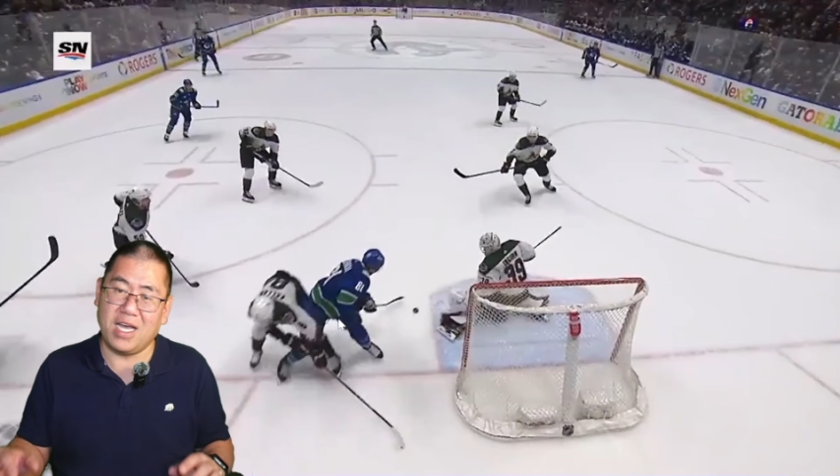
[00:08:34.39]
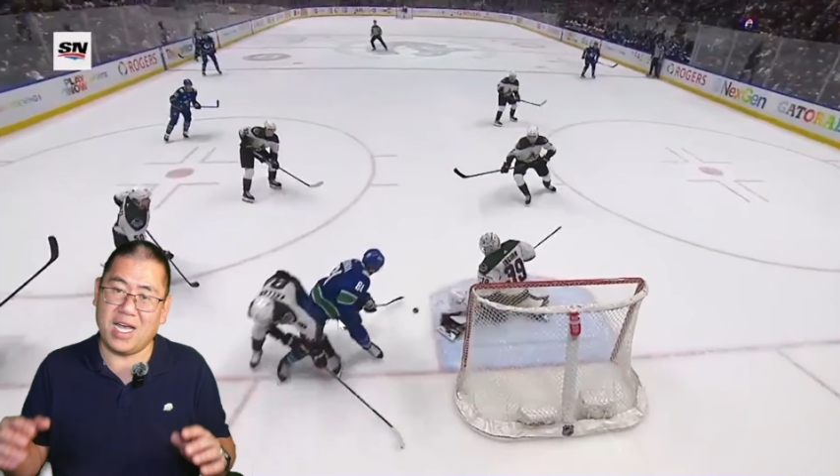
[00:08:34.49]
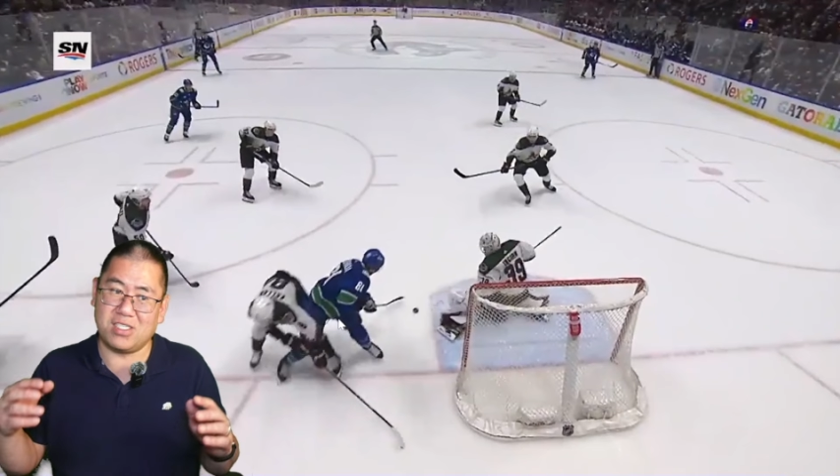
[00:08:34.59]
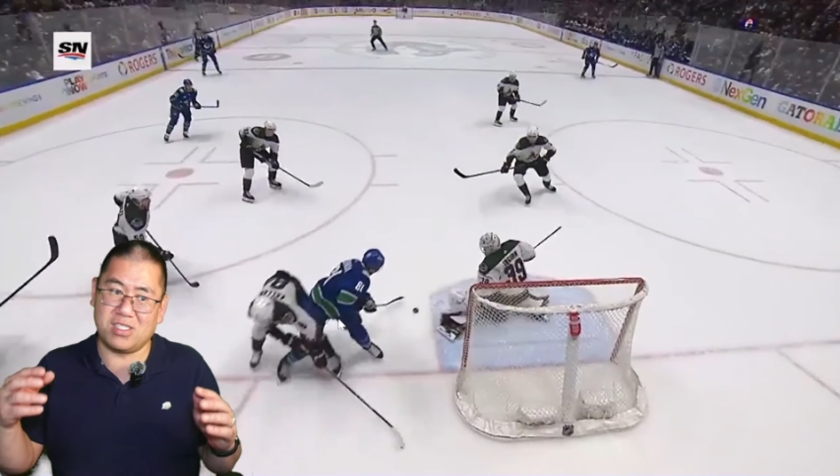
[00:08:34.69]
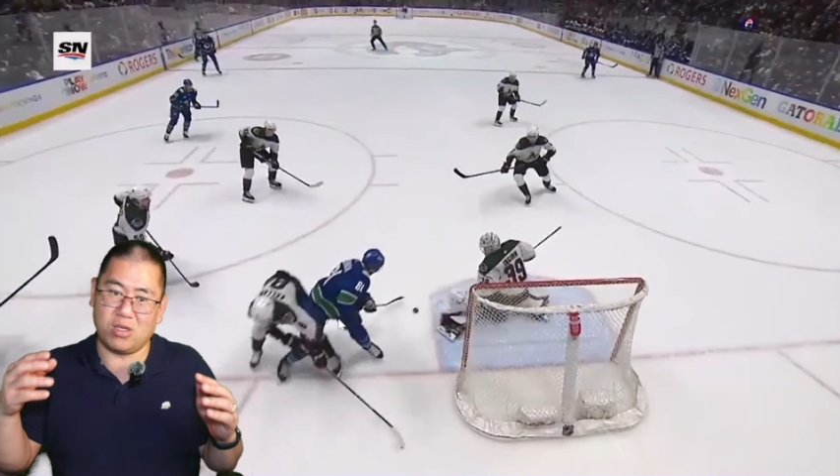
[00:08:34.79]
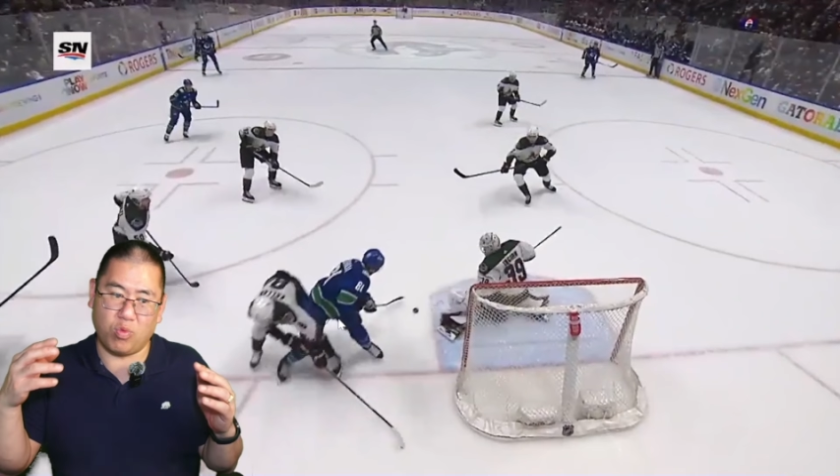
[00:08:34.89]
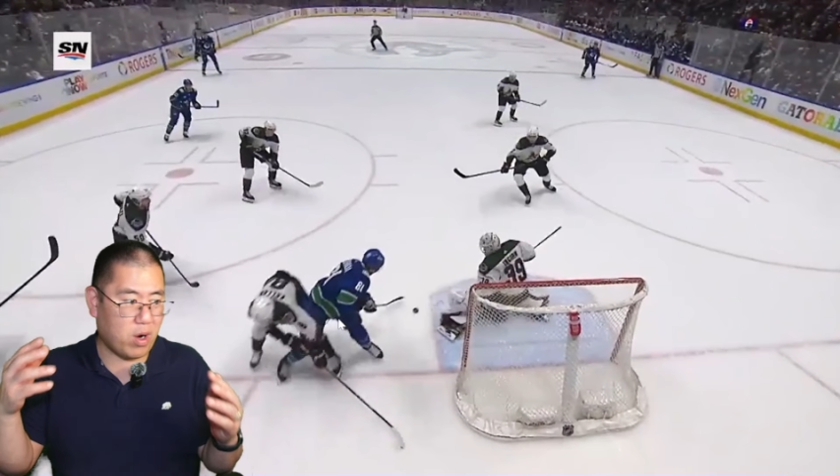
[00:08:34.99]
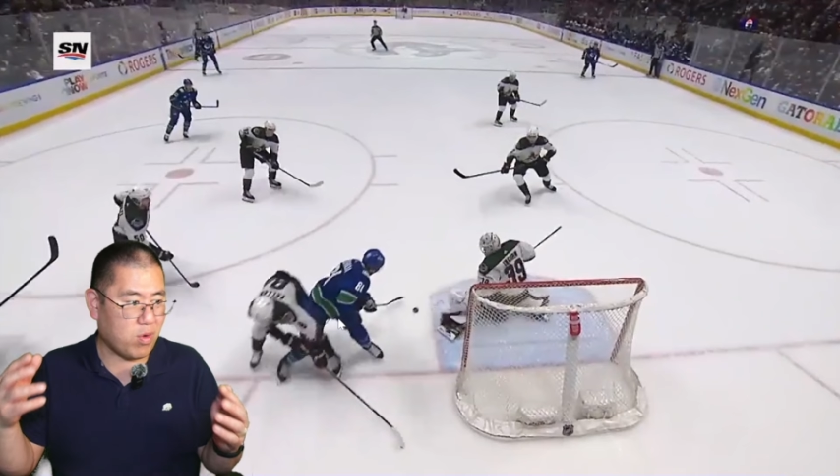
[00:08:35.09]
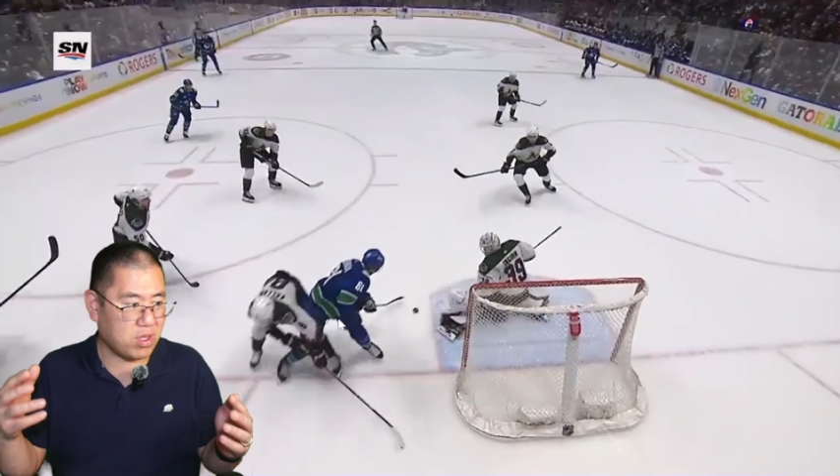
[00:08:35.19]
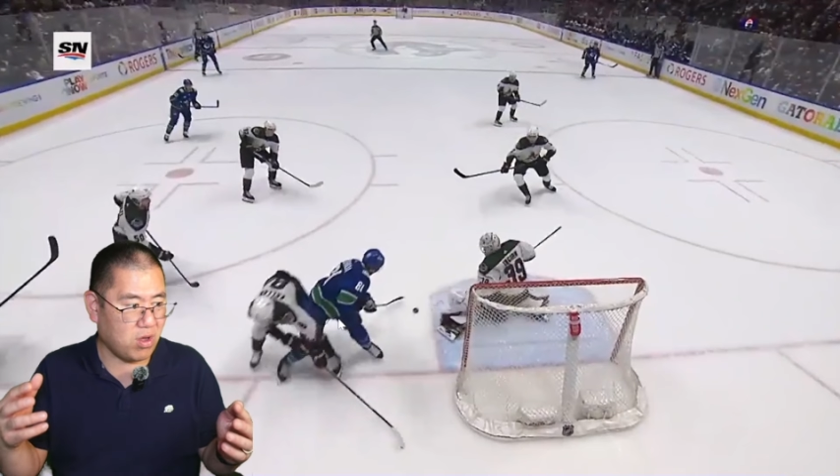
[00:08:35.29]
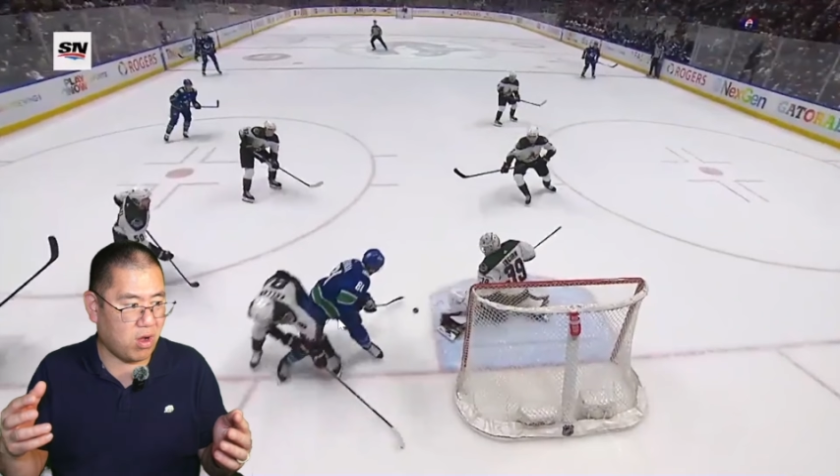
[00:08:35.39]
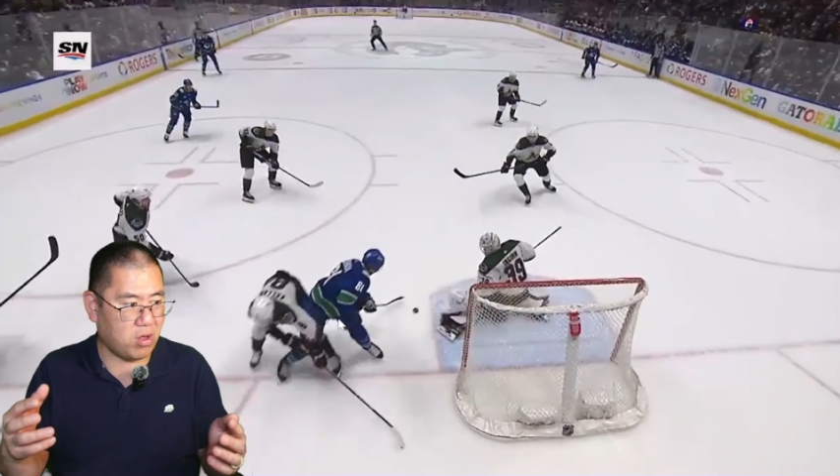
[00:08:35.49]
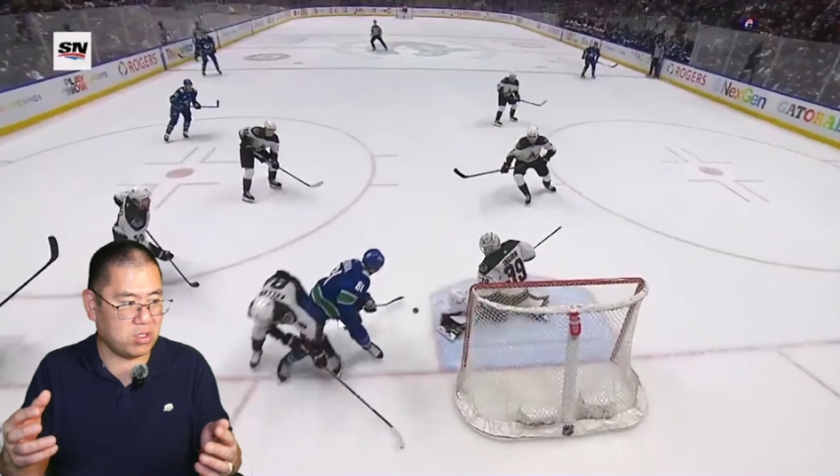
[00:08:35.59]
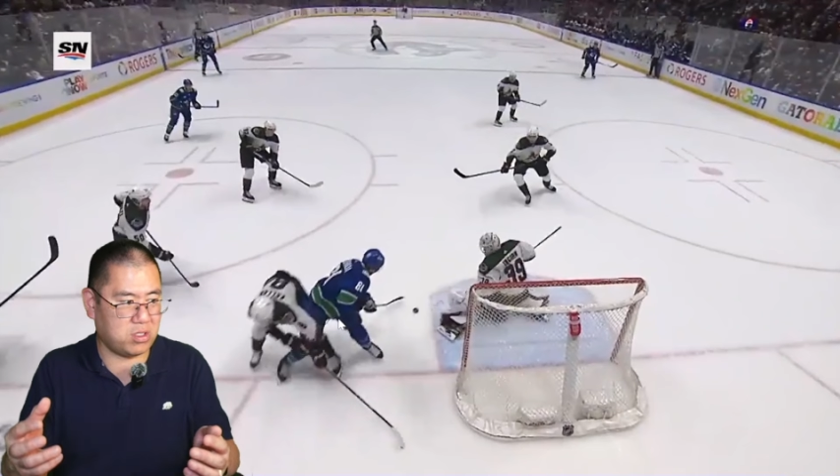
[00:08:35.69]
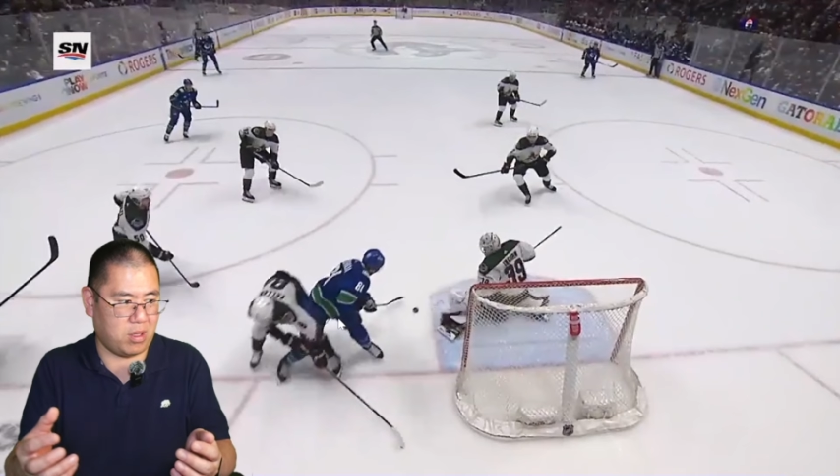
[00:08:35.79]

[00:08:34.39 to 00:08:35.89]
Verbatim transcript: has the wherewithal